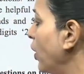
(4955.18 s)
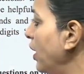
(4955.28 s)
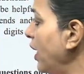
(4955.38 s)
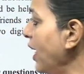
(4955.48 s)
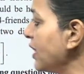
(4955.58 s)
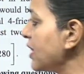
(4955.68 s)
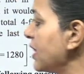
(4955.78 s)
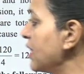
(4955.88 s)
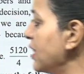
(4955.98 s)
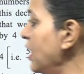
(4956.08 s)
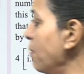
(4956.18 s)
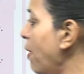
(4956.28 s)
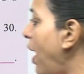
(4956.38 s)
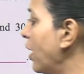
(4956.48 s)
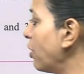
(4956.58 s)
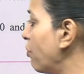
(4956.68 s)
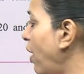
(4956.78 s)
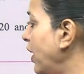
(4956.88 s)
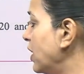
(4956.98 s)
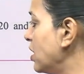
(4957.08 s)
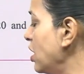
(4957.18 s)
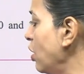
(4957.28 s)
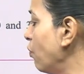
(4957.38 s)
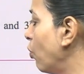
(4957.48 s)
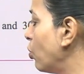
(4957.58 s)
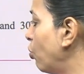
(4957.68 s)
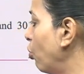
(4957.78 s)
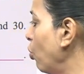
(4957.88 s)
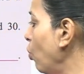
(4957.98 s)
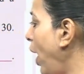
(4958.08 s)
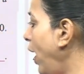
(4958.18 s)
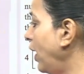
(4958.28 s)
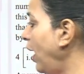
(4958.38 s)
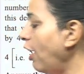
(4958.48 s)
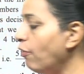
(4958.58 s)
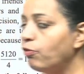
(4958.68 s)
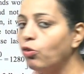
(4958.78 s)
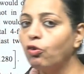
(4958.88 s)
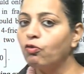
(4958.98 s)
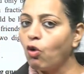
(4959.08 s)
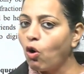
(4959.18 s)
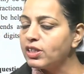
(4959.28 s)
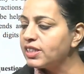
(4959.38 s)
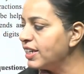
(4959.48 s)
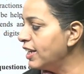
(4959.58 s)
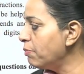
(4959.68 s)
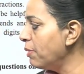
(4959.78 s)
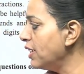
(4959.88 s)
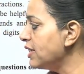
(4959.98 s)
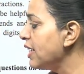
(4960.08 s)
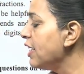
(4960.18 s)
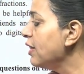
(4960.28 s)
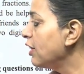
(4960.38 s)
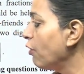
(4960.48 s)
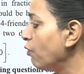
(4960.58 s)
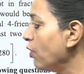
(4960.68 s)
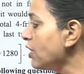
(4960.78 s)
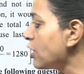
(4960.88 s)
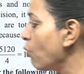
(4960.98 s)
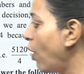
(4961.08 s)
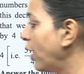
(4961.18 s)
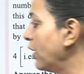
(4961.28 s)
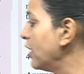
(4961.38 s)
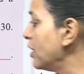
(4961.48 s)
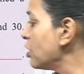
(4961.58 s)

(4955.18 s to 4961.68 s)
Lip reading: the next C part, write T for true and F for false statements. The first one,